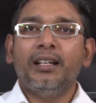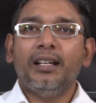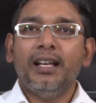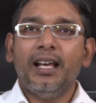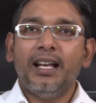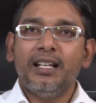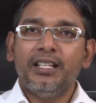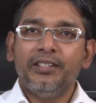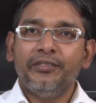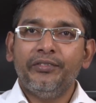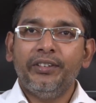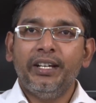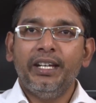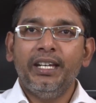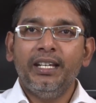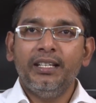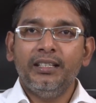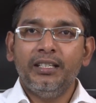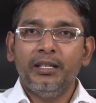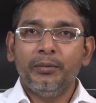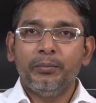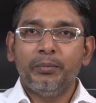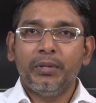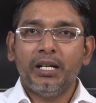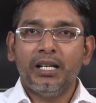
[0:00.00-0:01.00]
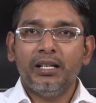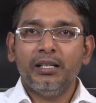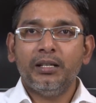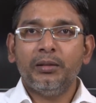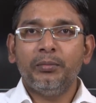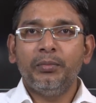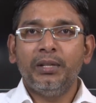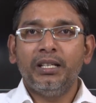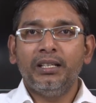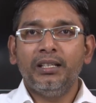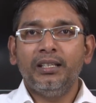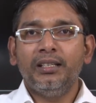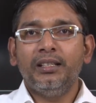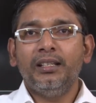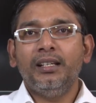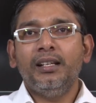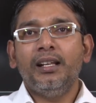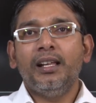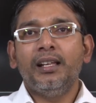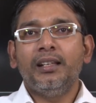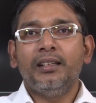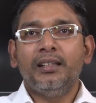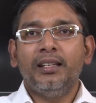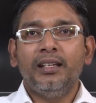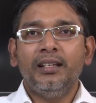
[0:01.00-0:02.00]
classifying the bulk
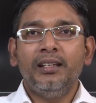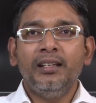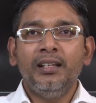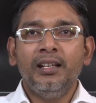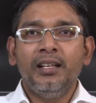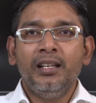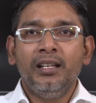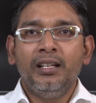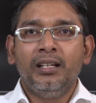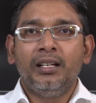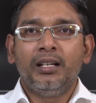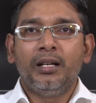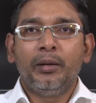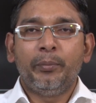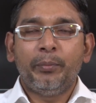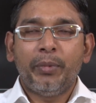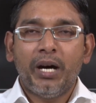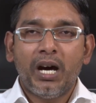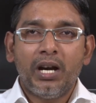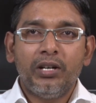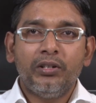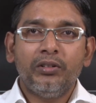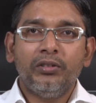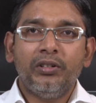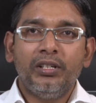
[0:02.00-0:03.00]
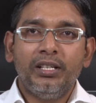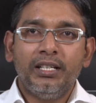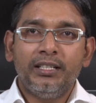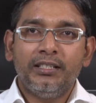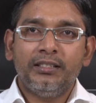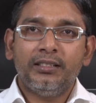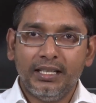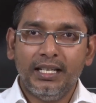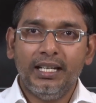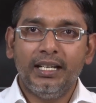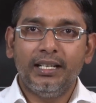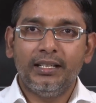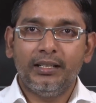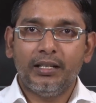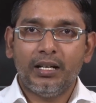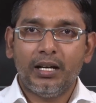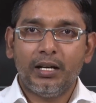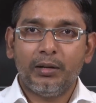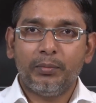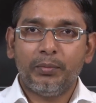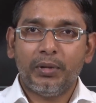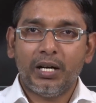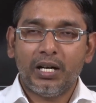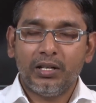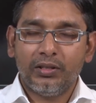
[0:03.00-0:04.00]
material and then uh, particulate state
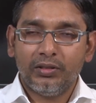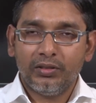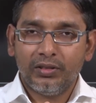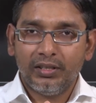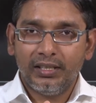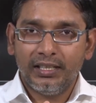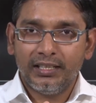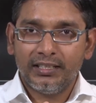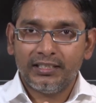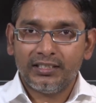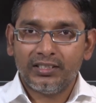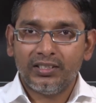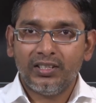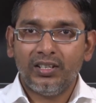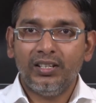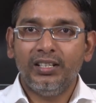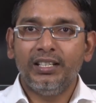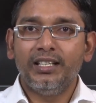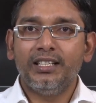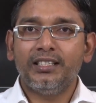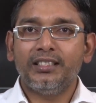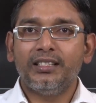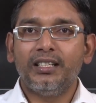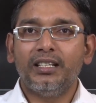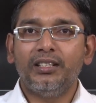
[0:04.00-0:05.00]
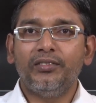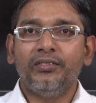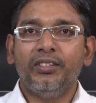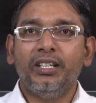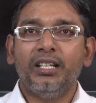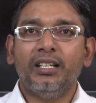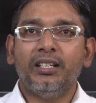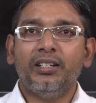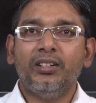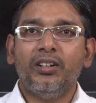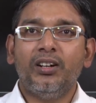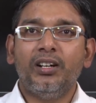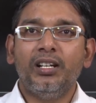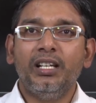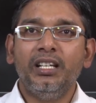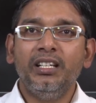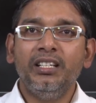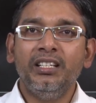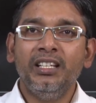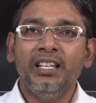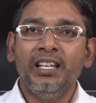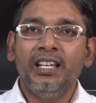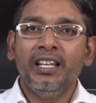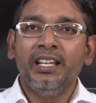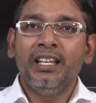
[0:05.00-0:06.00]
or particulate solids that we are
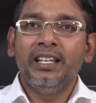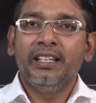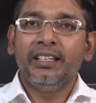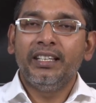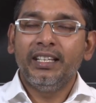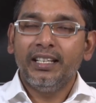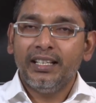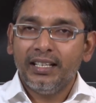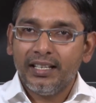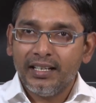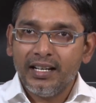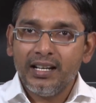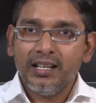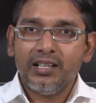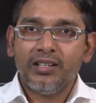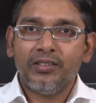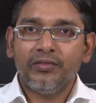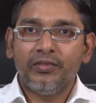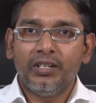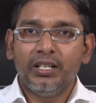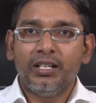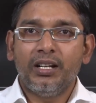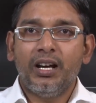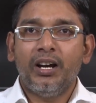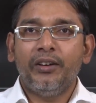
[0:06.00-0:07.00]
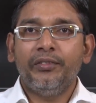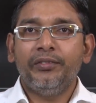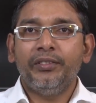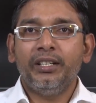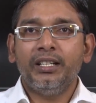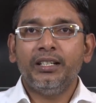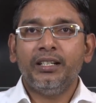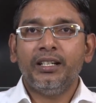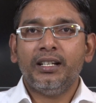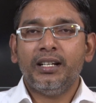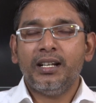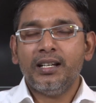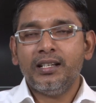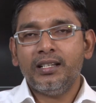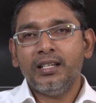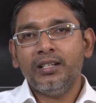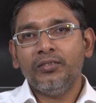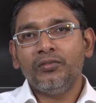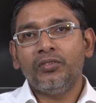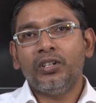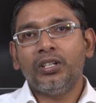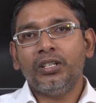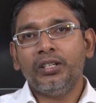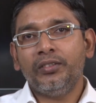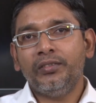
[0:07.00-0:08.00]
calling the crust one. After
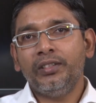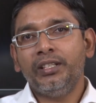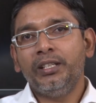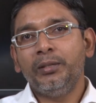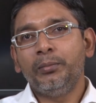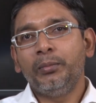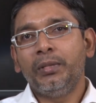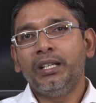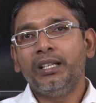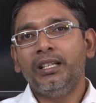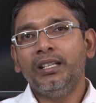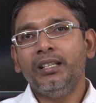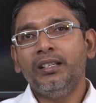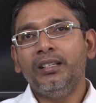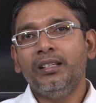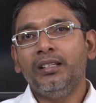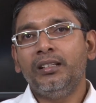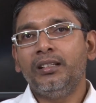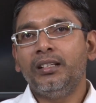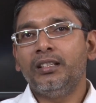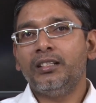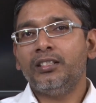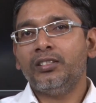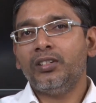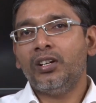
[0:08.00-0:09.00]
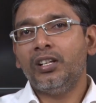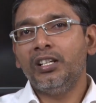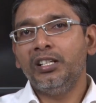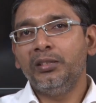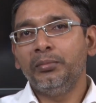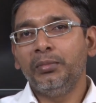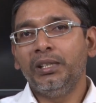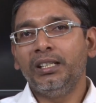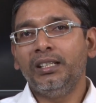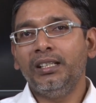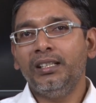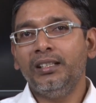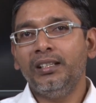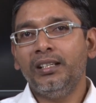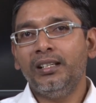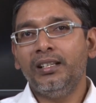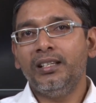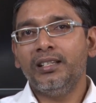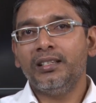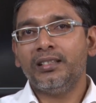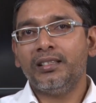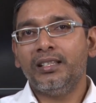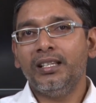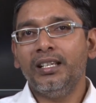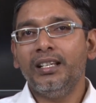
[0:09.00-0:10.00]
crushing whatever the material that solid material
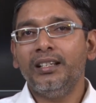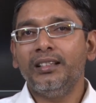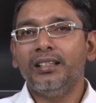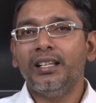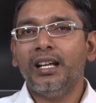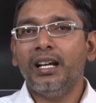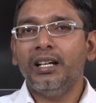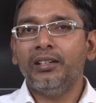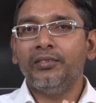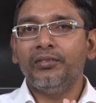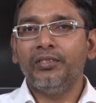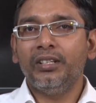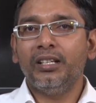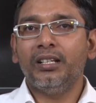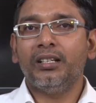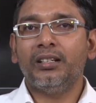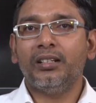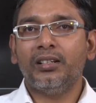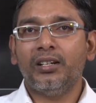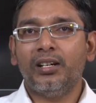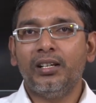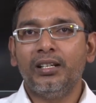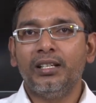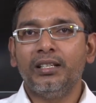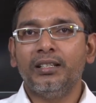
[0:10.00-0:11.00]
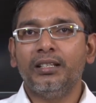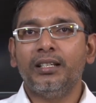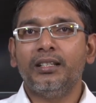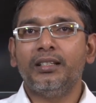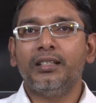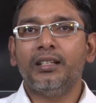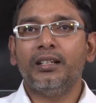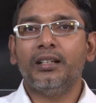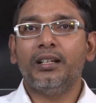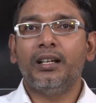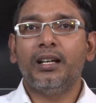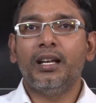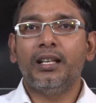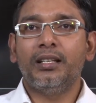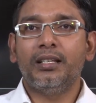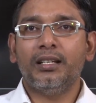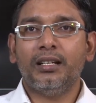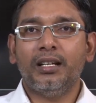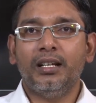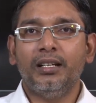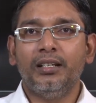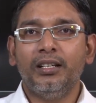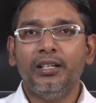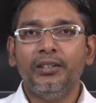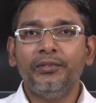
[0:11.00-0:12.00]
is there that we are calling as a, as a
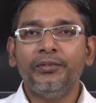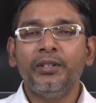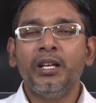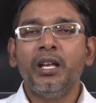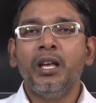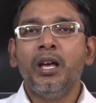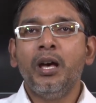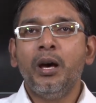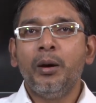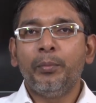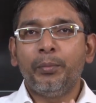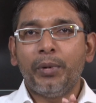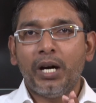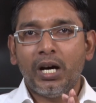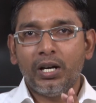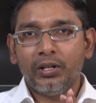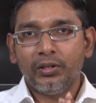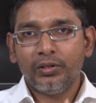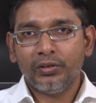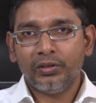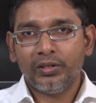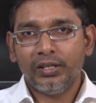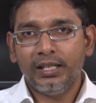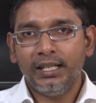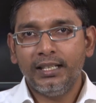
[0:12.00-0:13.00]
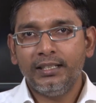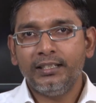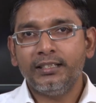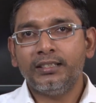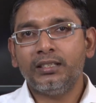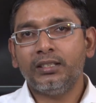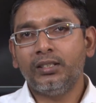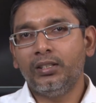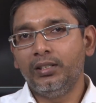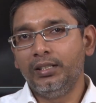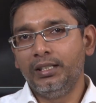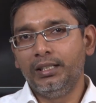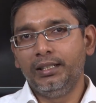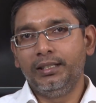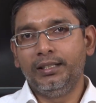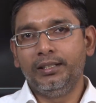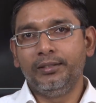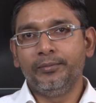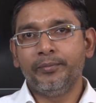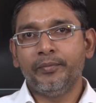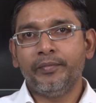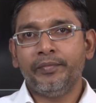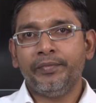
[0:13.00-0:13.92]
kind of particulate solid